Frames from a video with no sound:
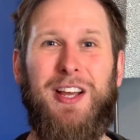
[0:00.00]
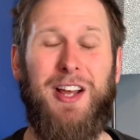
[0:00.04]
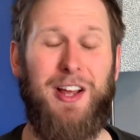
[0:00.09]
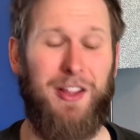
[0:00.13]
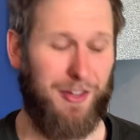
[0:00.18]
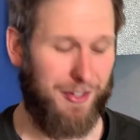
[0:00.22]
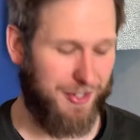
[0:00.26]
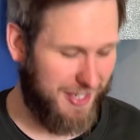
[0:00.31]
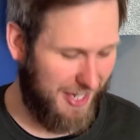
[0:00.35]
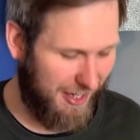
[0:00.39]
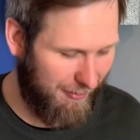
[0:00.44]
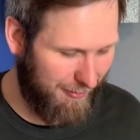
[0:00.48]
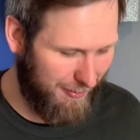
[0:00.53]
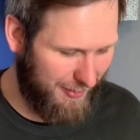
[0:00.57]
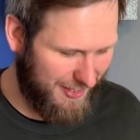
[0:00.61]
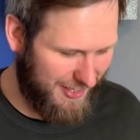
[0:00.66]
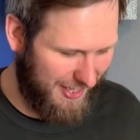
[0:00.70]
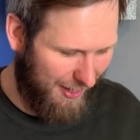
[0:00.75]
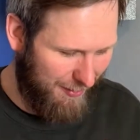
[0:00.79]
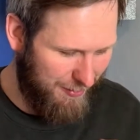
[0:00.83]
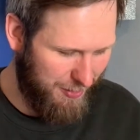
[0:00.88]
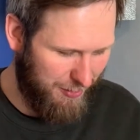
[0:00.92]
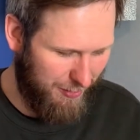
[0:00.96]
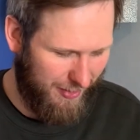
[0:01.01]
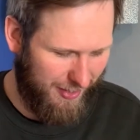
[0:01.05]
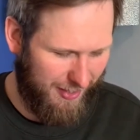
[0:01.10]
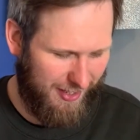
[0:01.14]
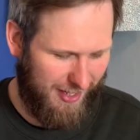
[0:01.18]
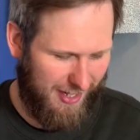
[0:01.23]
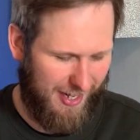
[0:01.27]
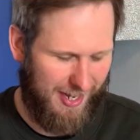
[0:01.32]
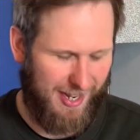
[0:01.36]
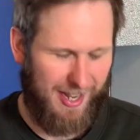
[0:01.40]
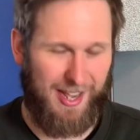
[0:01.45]
There's definitely been times
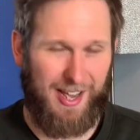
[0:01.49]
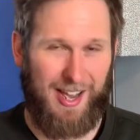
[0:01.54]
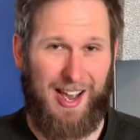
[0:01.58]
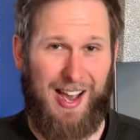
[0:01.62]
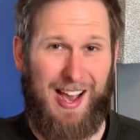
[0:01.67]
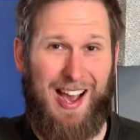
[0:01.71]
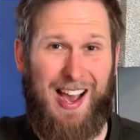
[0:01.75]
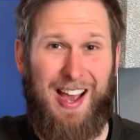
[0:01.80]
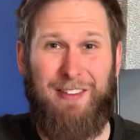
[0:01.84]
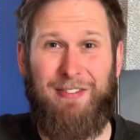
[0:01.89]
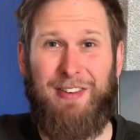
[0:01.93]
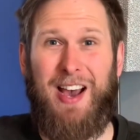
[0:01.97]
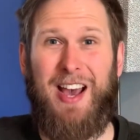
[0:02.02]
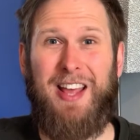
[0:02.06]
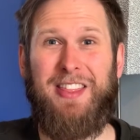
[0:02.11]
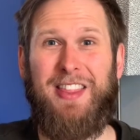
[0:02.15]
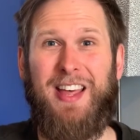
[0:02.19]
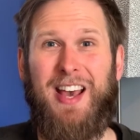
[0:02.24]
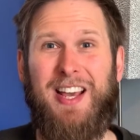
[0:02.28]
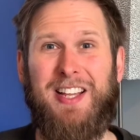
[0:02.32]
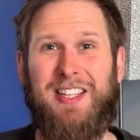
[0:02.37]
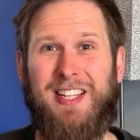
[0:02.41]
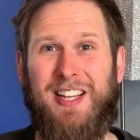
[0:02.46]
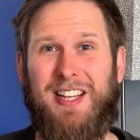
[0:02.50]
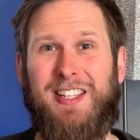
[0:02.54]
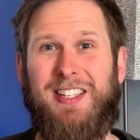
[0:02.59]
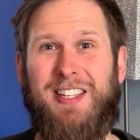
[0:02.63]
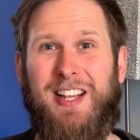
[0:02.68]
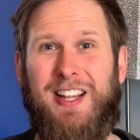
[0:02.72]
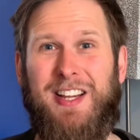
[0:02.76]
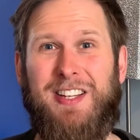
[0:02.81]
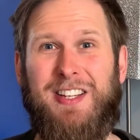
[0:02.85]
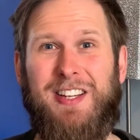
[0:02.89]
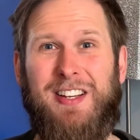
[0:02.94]
where uh, I've had that
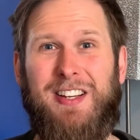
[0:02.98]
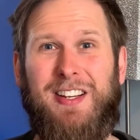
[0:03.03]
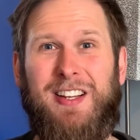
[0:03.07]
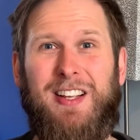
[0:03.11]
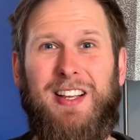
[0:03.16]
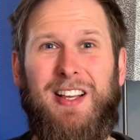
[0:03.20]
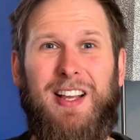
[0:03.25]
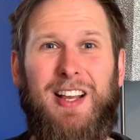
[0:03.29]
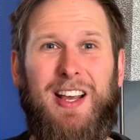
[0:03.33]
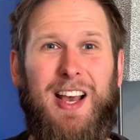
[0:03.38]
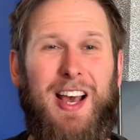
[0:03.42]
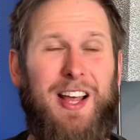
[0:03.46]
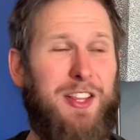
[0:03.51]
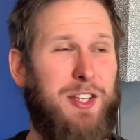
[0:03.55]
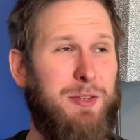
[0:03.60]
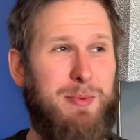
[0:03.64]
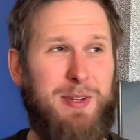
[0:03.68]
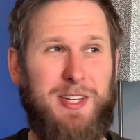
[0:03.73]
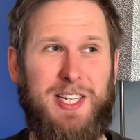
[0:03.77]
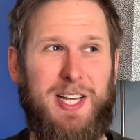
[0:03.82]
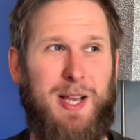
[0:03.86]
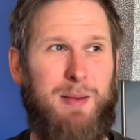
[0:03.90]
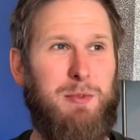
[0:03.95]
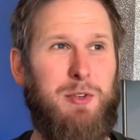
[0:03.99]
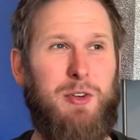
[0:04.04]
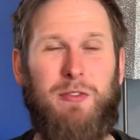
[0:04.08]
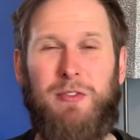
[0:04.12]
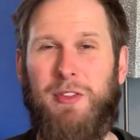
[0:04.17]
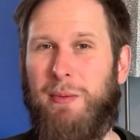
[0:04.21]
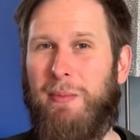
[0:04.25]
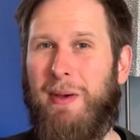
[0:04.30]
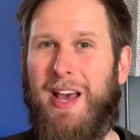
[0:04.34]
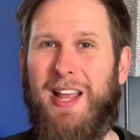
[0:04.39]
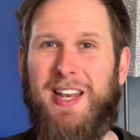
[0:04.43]
sensation and there's been times over
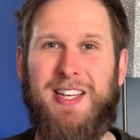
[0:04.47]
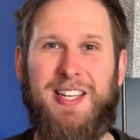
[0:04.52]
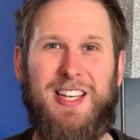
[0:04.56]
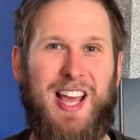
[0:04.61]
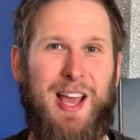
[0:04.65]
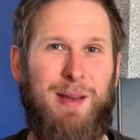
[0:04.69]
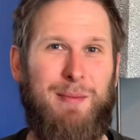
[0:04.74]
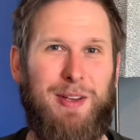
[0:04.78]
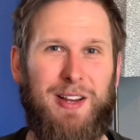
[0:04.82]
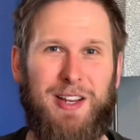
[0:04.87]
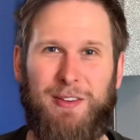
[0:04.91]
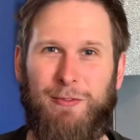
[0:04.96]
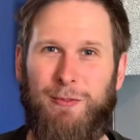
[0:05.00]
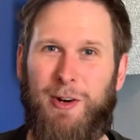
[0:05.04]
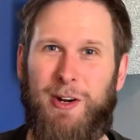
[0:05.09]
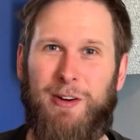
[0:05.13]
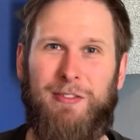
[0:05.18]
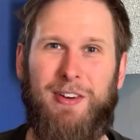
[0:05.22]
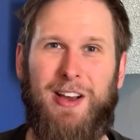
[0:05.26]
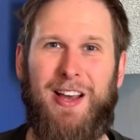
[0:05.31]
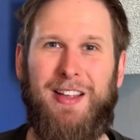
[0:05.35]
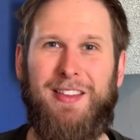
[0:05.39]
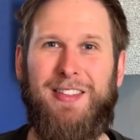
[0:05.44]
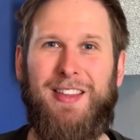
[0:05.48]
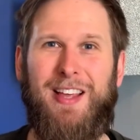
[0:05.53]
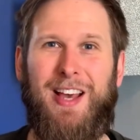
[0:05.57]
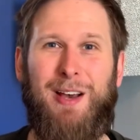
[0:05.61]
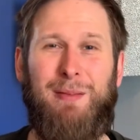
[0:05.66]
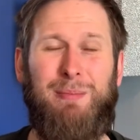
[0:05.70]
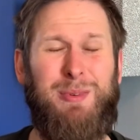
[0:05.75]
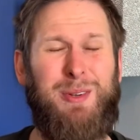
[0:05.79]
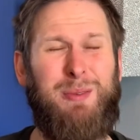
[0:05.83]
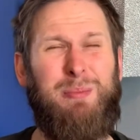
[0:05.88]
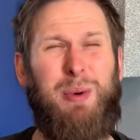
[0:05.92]
the pandemic where I've had
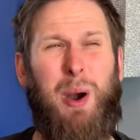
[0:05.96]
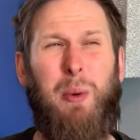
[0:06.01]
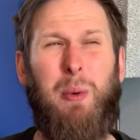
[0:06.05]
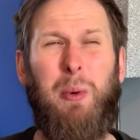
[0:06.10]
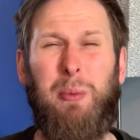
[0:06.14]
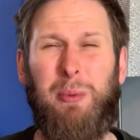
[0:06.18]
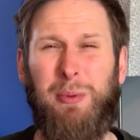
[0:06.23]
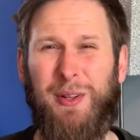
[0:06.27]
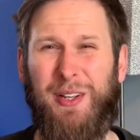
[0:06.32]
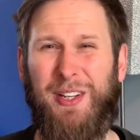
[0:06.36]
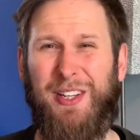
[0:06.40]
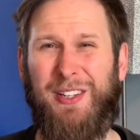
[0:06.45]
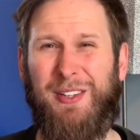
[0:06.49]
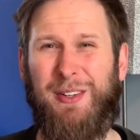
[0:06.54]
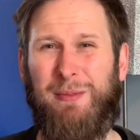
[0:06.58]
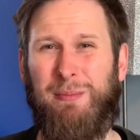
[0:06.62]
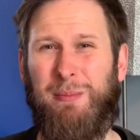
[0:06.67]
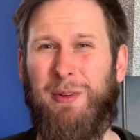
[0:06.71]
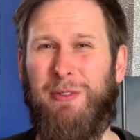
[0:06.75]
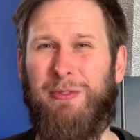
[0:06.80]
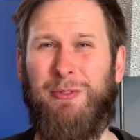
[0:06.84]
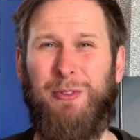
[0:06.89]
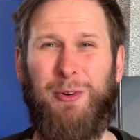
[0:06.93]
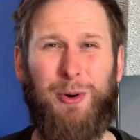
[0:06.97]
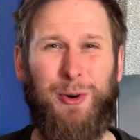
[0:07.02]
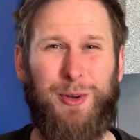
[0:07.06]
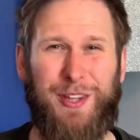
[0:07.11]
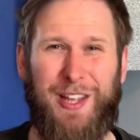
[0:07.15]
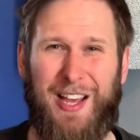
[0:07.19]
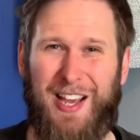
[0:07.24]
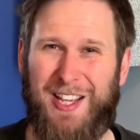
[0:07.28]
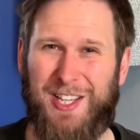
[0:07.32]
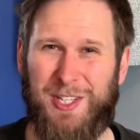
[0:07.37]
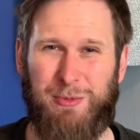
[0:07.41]
that, but probably before
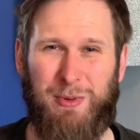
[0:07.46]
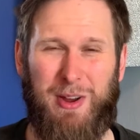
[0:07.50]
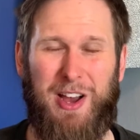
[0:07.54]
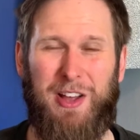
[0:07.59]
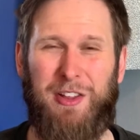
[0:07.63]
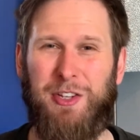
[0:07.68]
that as well.